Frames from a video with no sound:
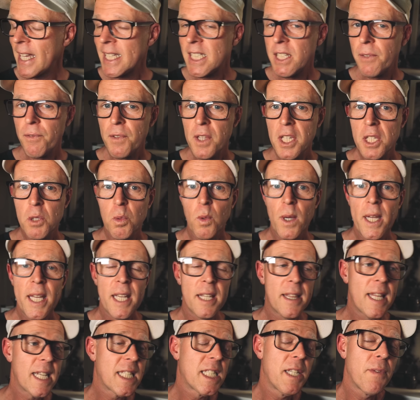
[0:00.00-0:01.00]
That's it for this
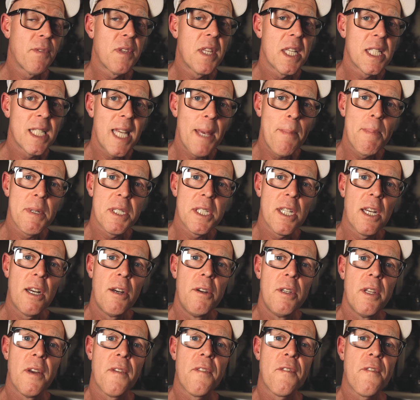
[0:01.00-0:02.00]
week. That's it for this
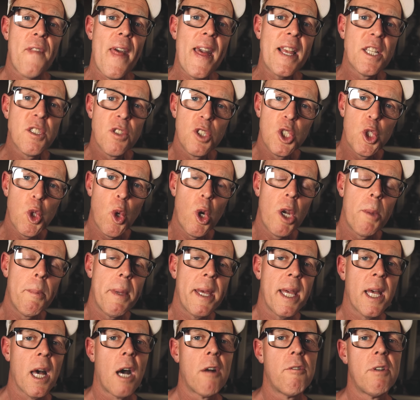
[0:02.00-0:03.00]
episode. Thanks for joining
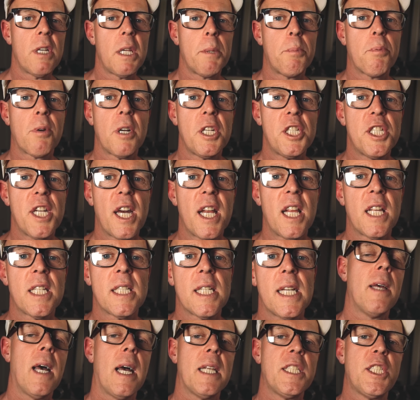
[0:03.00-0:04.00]
me. I really appreciate
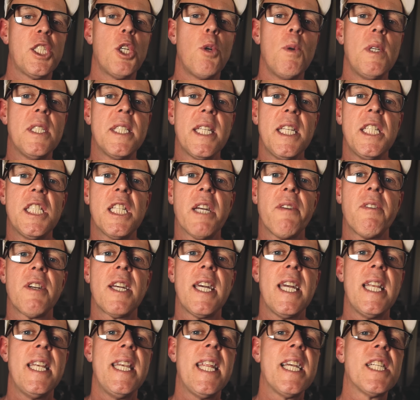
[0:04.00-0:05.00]
it. Until we see each other
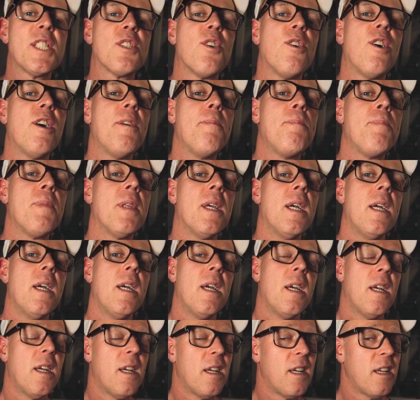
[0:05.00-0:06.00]
again next time,
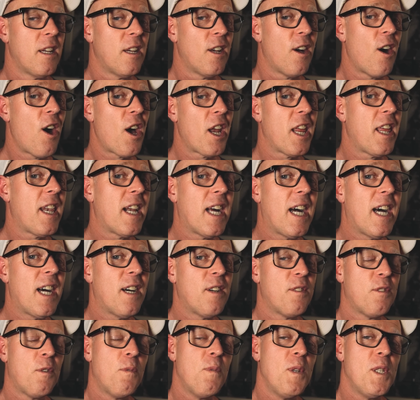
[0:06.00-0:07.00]
haere
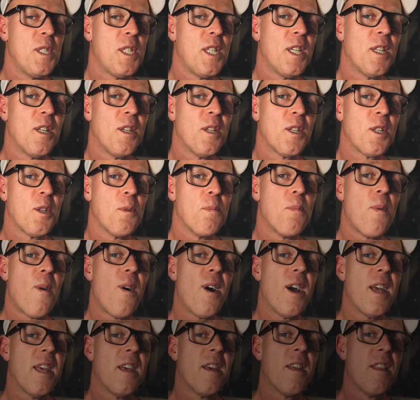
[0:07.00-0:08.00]
rā from New Zealand.
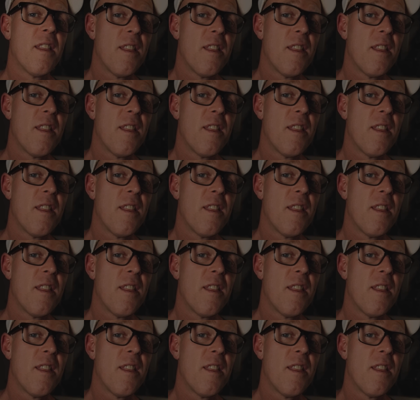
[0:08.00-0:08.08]
Goodbye.